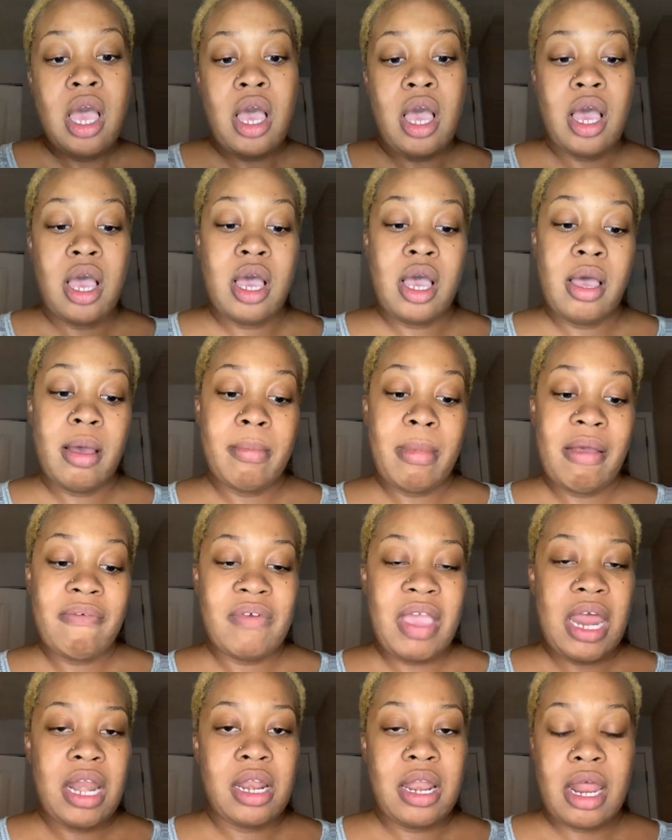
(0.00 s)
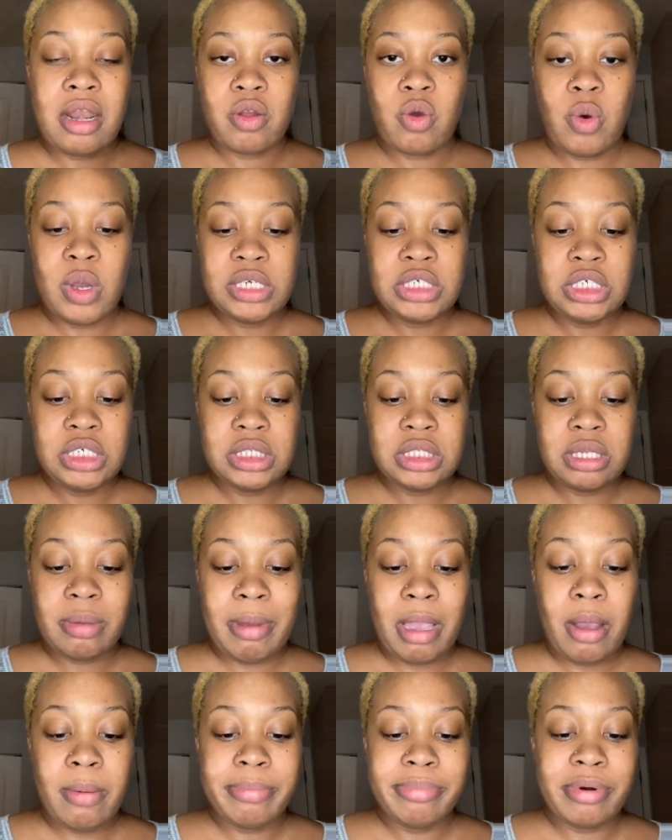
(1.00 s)
I've got a lot of questions
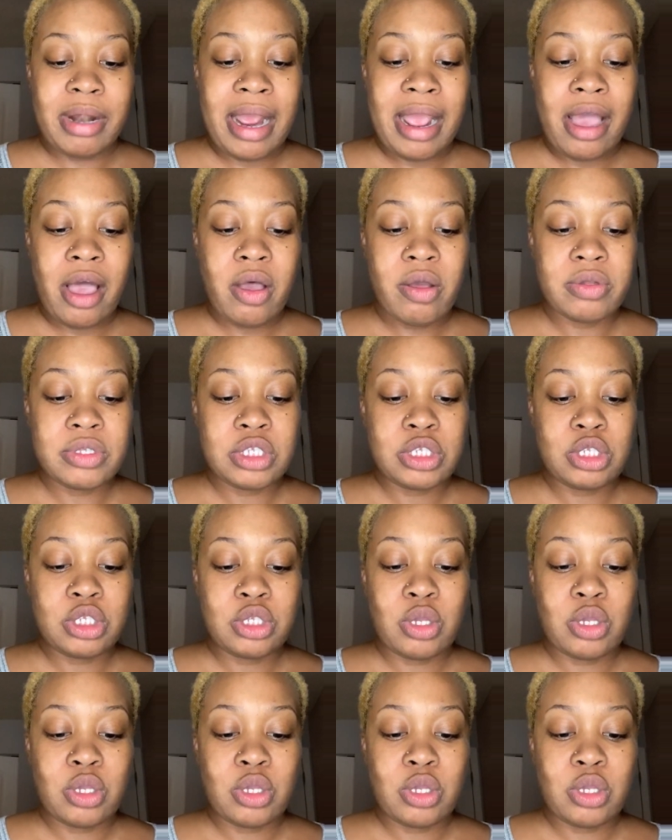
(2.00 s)
about brows,